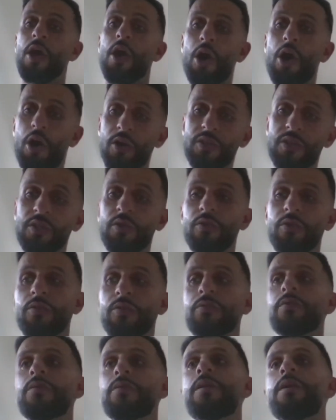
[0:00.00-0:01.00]

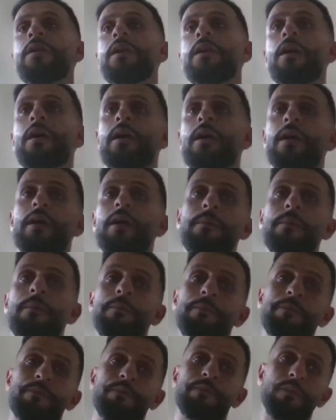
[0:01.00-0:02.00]
Also,
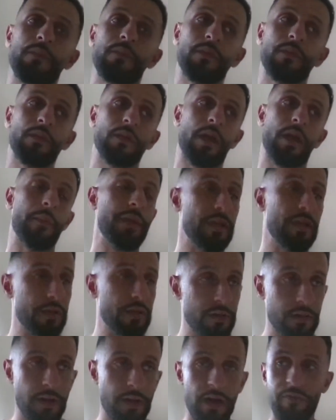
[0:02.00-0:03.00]
I mean,
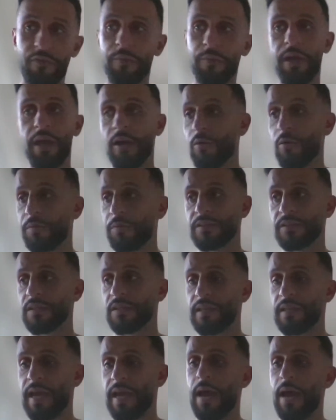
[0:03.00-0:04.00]
God forbid, I hope this
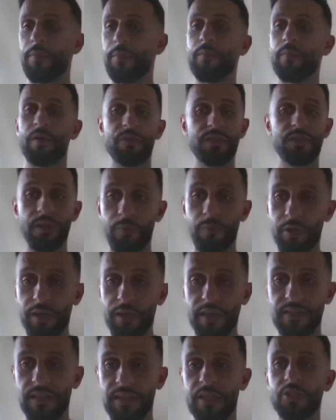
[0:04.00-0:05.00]
doesn't happen, but if someone
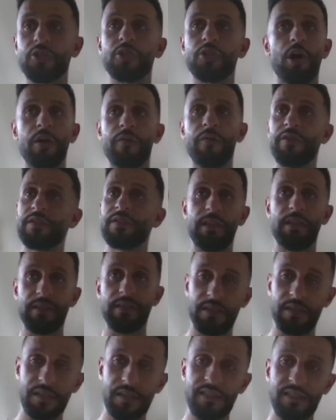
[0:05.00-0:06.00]
gets injured, obviously that's
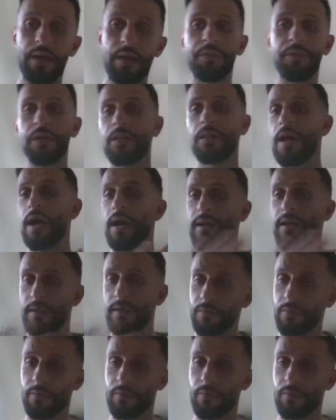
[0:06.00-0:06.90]
going to stop the clock.